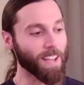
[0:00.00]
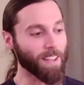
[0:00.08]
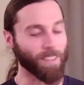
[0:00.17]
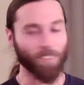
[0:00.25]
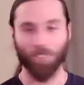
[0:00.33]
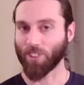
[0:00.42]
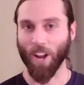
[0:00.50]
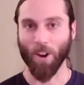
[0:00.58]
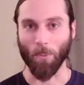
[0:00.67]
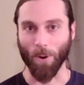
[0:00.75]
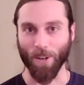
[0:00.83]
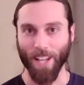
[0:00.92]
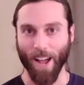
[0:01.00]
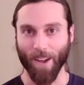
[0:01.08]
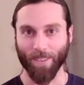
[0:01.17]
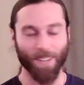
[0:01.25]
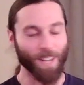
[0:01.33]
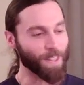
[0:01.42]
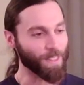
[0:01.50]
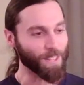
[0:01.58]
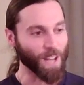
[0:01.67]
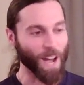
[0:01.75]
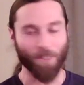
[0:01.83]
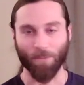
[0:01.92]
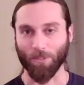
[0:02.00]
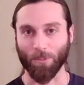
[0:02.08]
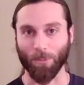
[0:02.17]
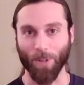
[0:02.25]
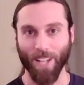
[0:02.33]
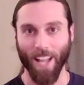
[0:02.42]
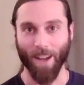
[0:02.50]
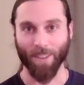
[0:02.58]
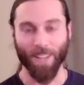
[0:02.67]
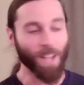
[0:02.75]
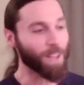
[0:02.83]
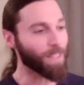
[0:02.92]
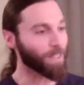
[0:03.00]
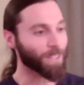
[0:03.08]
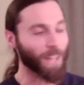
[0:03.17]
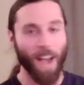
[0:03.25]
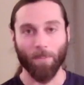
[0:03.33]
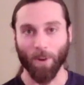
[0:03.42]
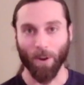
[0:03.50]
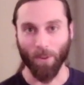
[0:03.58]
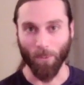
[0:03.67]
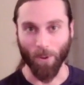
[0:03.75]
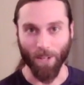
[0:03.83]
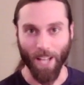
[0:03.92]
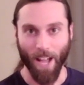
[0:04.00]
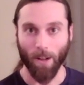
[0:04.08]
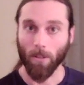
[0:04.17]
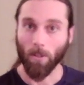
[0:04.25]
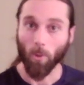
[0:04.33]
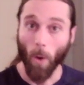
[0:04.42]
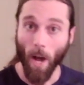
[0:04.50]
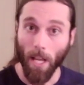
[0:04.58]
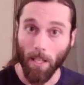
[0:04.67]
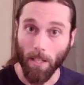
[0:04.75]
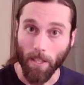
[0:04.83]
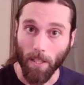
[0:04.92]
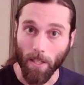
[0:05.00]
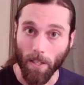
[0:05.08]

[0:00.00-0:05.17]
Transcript: the chair workout, the office workout, the library workout, quietly.